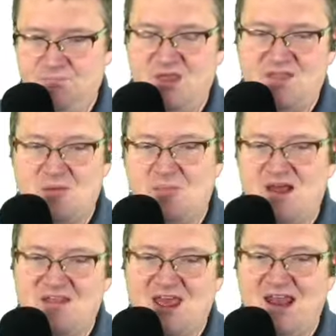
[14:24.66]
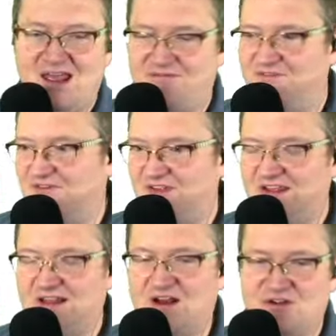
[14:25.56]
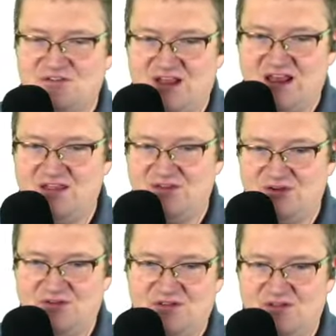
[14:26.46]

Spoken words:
And then by then I have 15 letters that I either